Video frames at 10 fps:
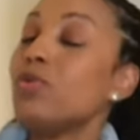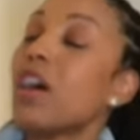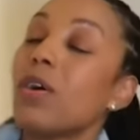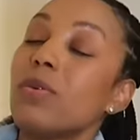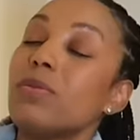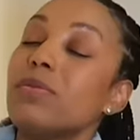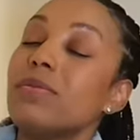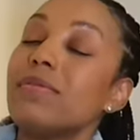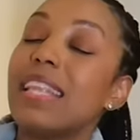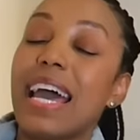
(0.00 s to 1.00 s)
know
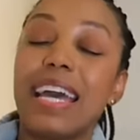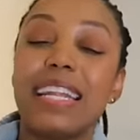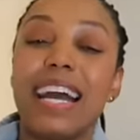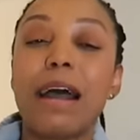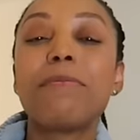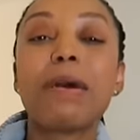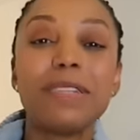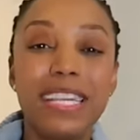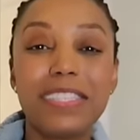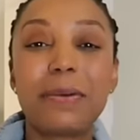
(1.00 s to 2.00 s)
that I probably
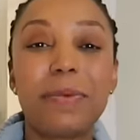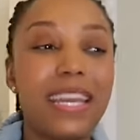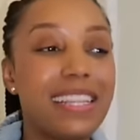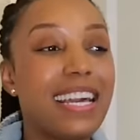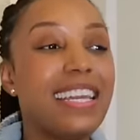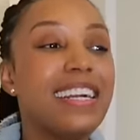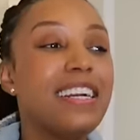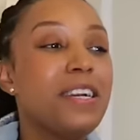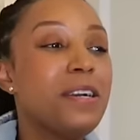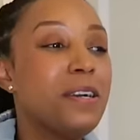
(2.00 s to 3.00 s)
need to make like
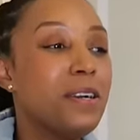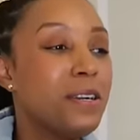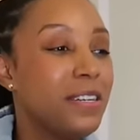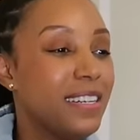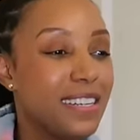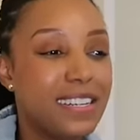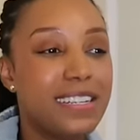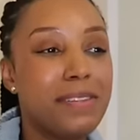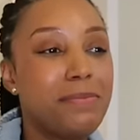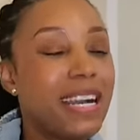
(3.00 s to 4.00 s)

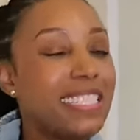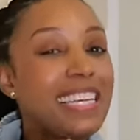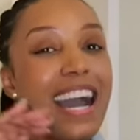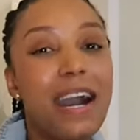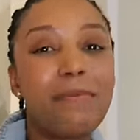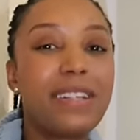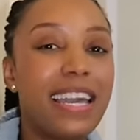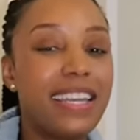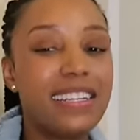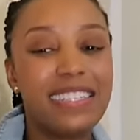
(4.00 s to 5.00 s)
my top
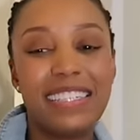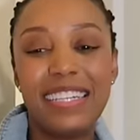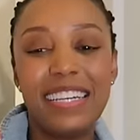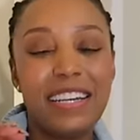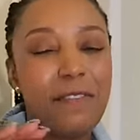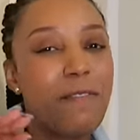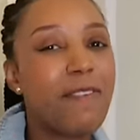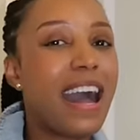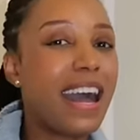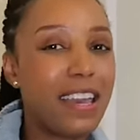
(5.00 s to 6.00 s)
like
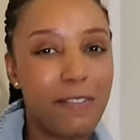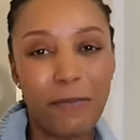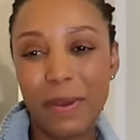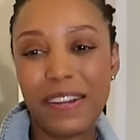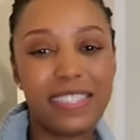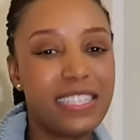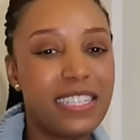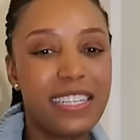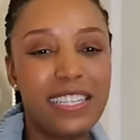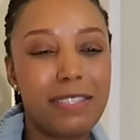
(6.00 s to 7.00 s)
five pair of
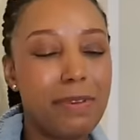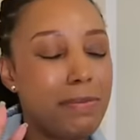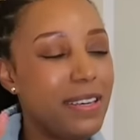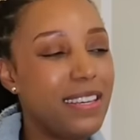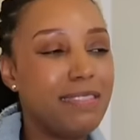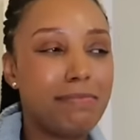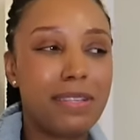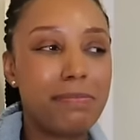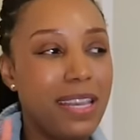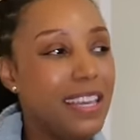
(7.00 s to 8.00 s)
jeans maybe
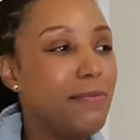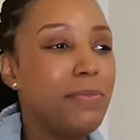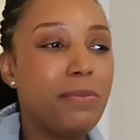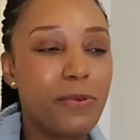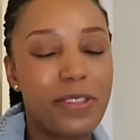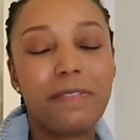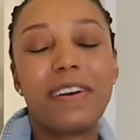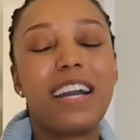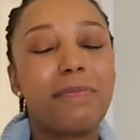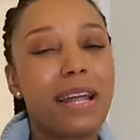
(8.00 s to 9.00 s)
it may even be more than
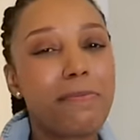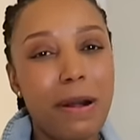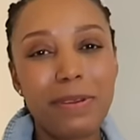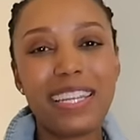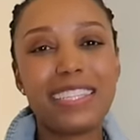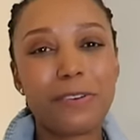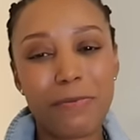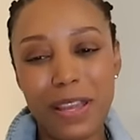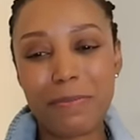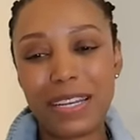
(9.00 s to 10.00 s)
five but i probably need to
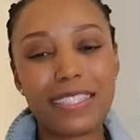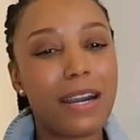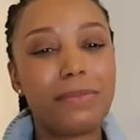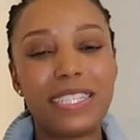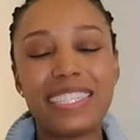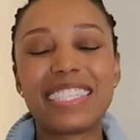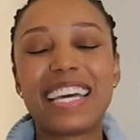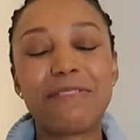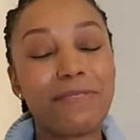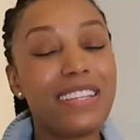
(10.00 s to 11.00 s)
rate my top jeans because
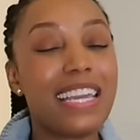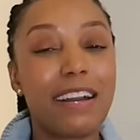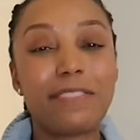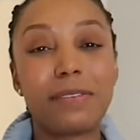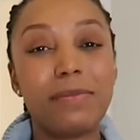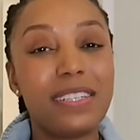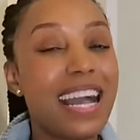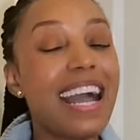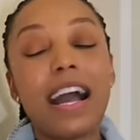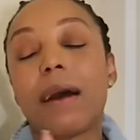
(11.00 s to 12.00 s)
i really have some
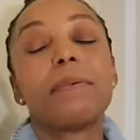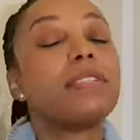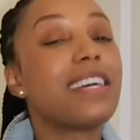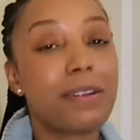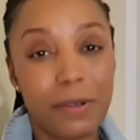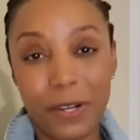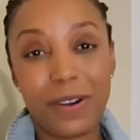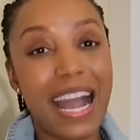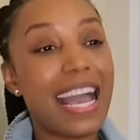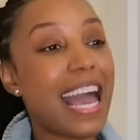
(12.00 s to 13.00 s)
I, am a denim girl
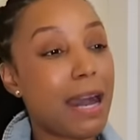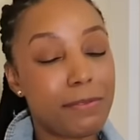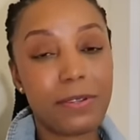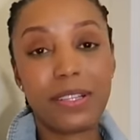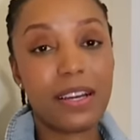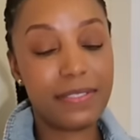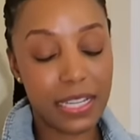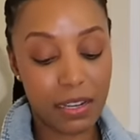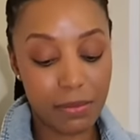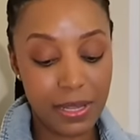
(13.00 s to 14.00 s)
i absolutely love
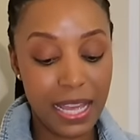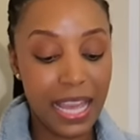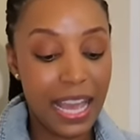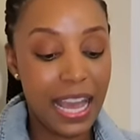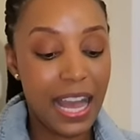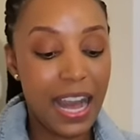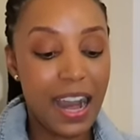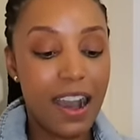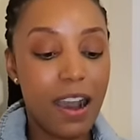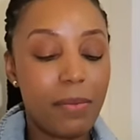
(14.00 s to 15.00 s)
denim
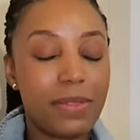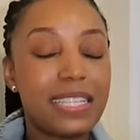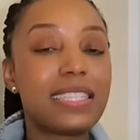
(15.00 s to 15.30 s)
um, the